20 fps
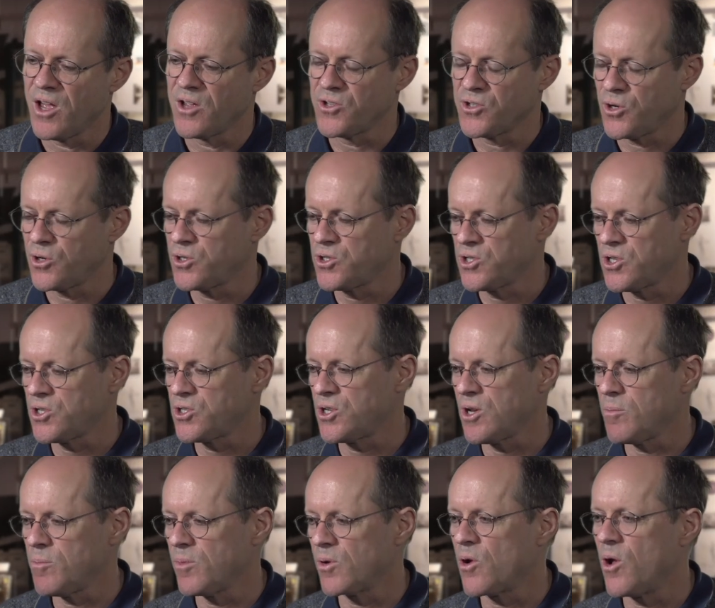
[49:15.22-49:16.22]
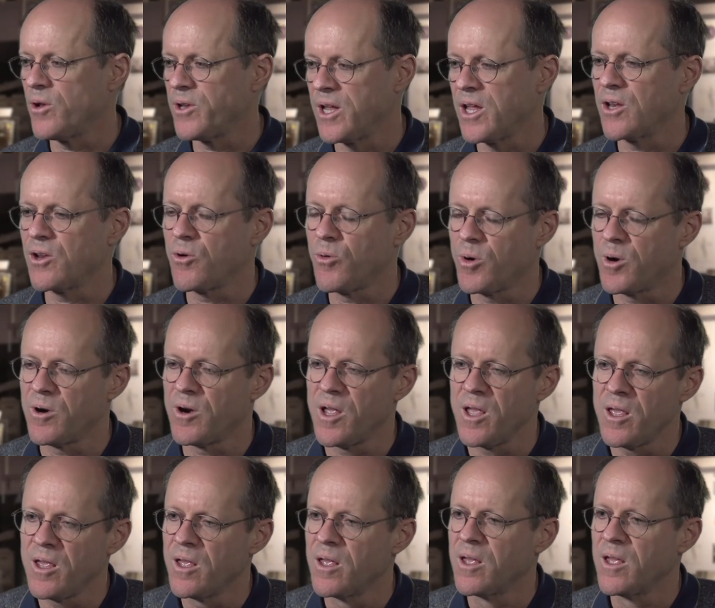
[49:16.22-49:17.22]
search system called
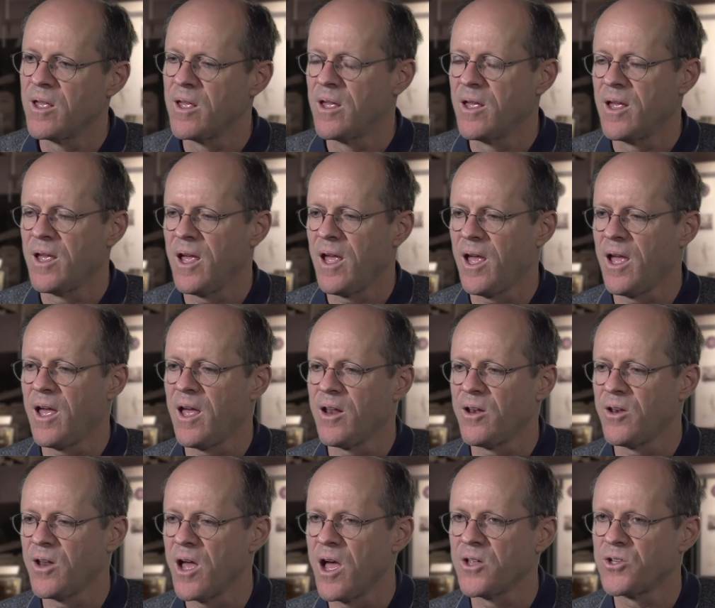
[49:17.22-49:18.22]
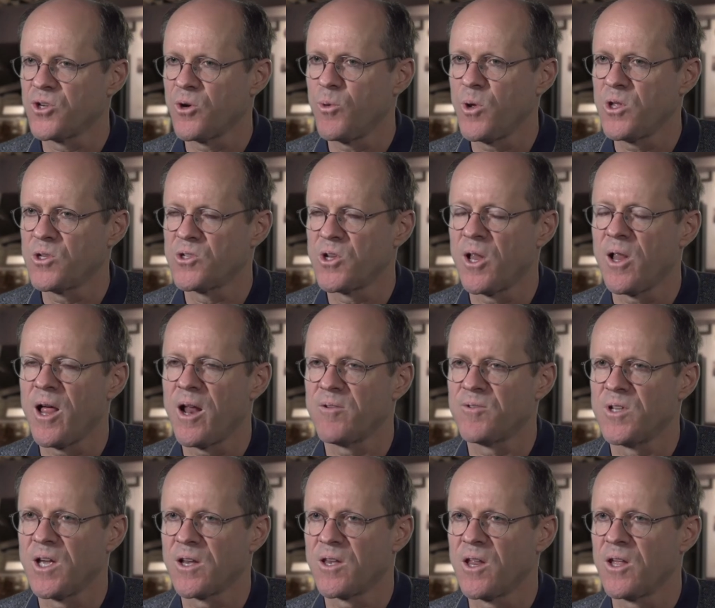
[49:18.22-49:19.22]
Inquiry, and so we used a lot
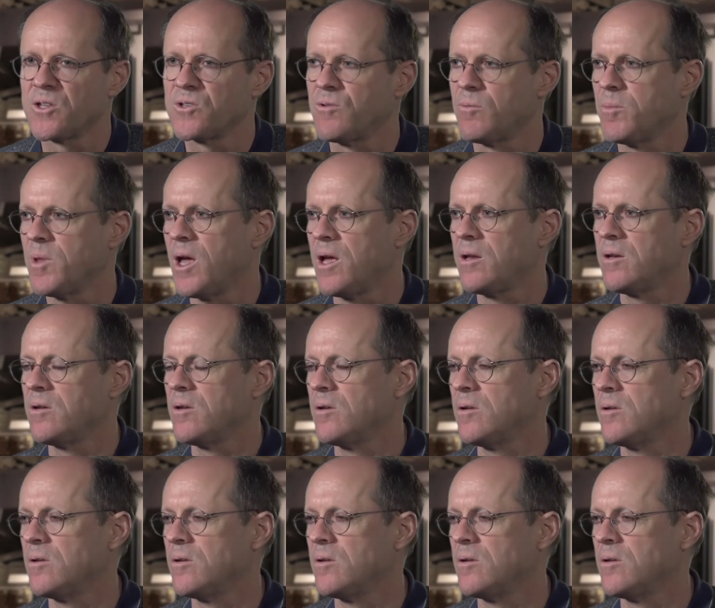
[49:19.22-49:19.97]
of techniques from that.